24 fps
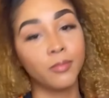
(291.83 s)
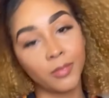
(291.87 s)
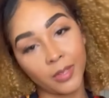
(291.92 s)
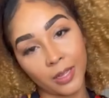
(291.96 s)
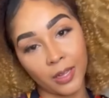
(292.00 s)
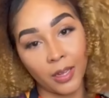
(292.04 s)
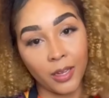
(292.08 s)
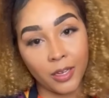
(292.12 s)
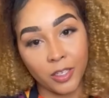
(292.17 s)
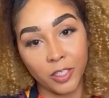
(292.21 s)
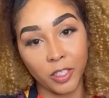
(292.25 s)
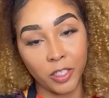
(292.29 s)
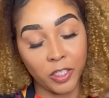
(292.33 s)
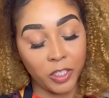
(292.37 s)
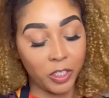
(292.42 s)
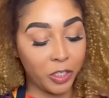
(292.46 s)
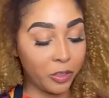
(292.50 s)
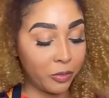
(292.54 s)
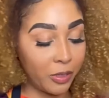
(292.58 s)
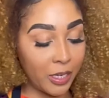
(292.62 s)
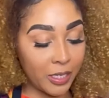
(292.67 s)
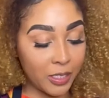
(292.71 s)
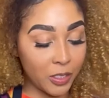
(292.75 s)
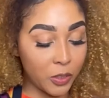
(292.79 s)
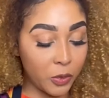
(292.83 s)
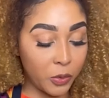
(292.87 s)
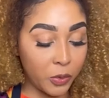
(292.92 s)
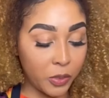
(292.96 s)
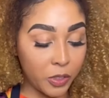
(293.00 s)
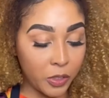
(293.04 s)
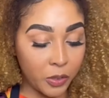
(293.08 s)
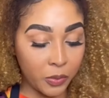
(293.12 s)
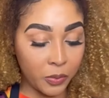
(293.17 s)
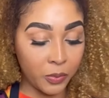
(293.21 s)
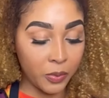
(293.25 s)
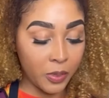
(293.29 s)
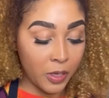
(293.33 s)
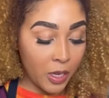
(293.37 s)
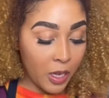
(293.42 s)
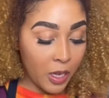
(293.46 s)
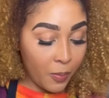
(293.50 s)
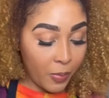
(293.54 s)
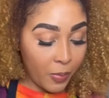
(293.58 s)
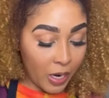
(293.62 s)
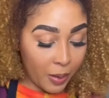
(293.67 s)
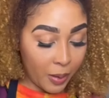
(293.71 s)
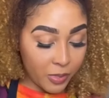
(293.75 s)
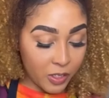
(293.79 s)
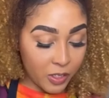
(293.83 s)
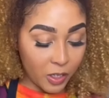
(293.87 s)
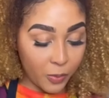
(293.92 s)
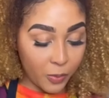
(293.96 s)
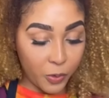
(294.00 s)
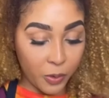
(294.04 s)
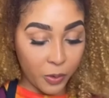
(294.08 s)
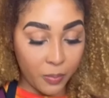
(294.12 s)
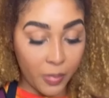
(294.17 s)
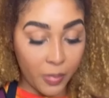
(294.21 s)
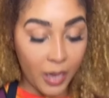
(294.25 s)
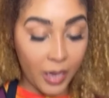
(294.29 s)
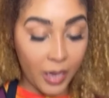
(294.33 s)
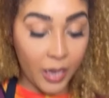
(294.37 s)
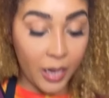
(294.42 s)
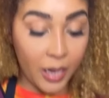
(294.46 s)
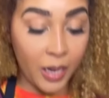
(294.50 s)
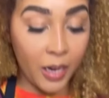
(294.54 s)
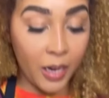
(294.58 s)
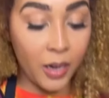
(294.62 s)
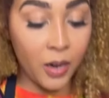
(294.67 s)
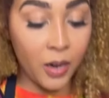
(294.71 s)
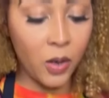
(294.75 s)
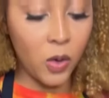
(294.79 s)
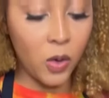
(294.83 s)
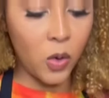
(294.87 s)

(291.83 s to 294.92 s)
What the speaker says: I ain't judging you, that's cool too. But I'm just gonna put mine